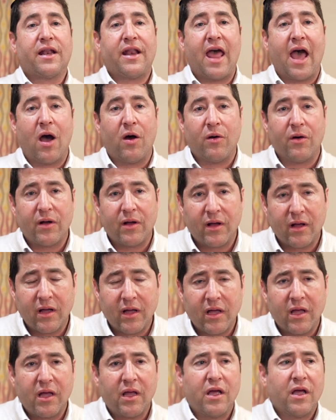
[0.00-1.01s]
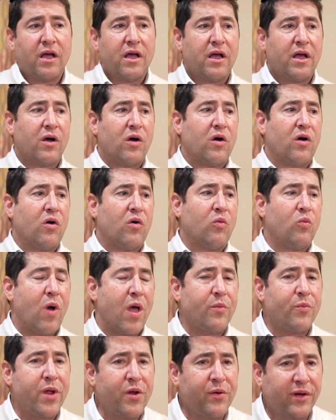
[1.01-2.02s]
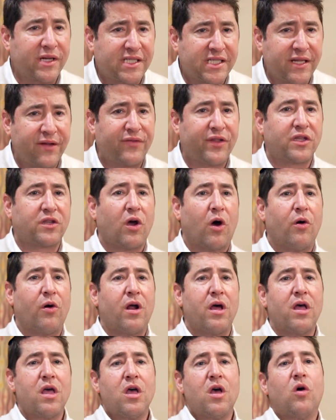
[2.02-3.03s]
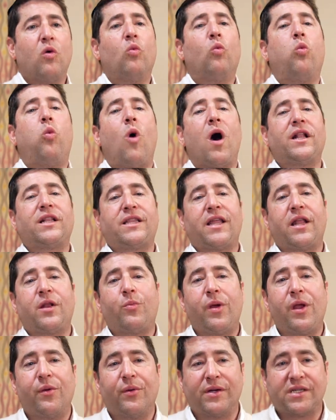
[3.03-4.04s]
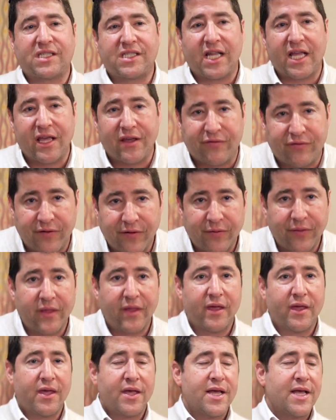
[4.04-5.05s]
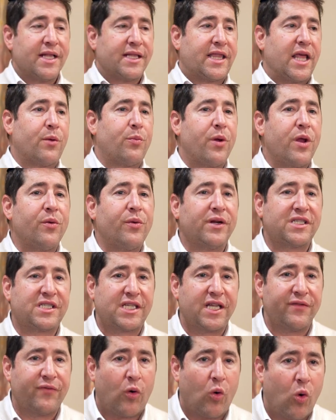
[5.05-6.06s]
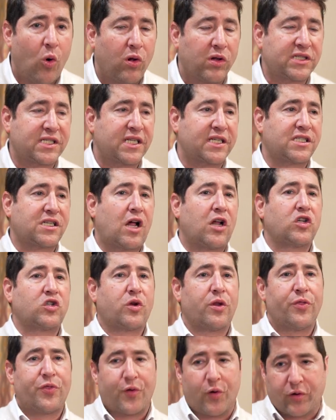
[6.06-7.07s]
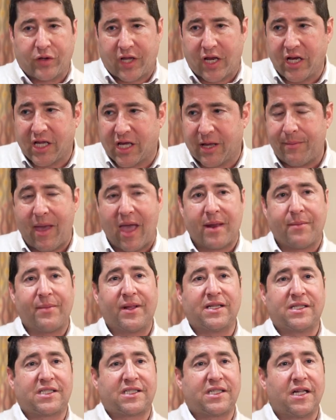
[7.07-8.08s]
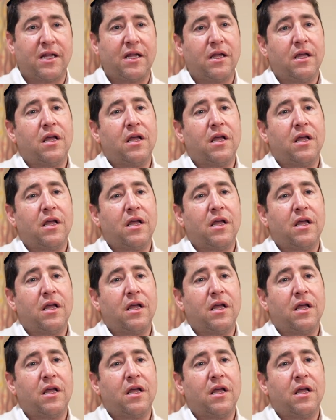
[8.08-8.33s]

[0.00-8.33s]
Now, when we received the Torah, what did we receive? Did we receive all 613 commandments?